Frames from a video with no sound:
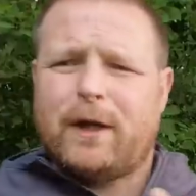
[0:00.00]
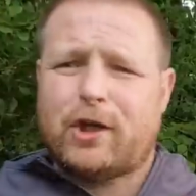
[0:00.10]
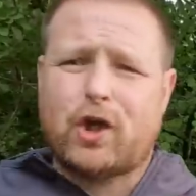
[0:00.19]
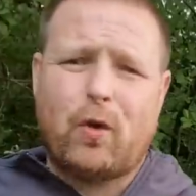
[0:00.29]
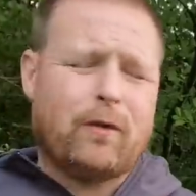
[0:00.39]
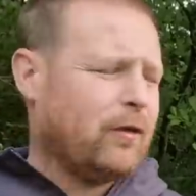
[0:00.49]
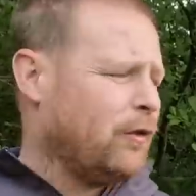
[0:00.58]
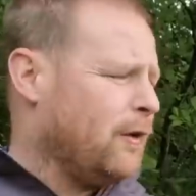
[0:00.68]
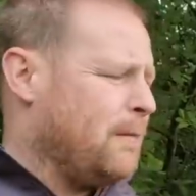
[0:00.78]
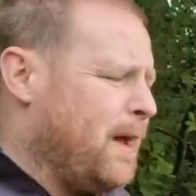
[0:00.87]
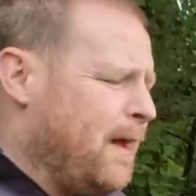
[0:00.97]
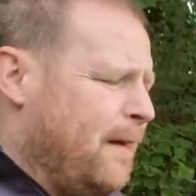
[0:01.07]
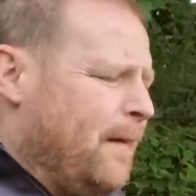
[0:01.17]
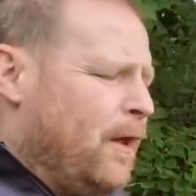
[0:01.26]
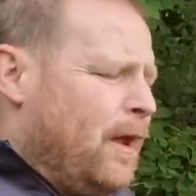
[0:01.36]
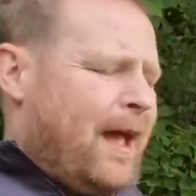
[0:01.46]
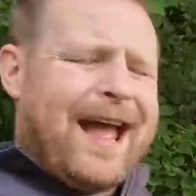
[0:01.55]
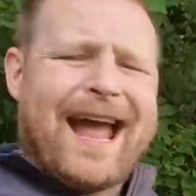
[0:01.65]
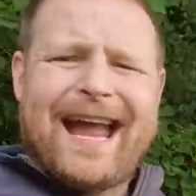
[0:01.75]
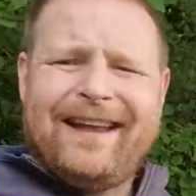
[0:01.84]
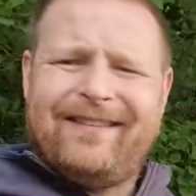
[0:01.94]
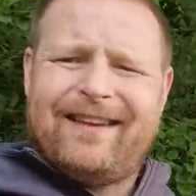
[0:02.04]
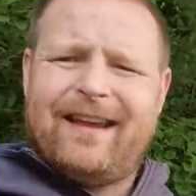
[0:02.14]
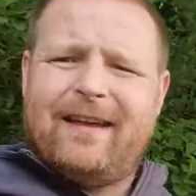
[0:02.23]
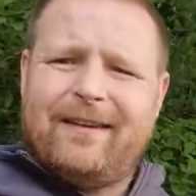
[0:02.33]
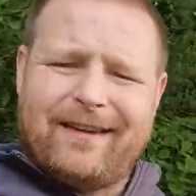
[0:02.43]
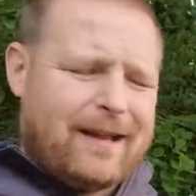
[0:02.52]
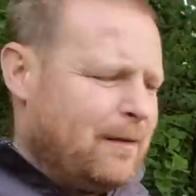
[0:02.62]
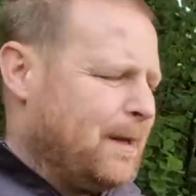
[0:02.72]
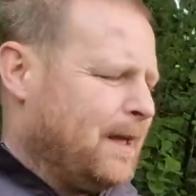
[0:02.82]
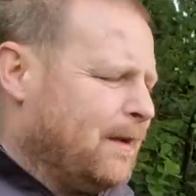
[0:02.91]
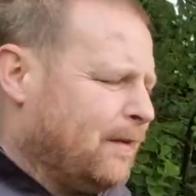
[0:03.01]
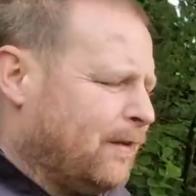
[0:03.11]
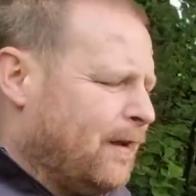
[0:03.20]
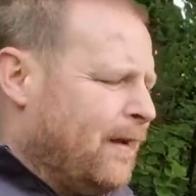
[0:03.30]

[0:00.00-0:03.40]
your shoulders are going to be, 80 centimeters.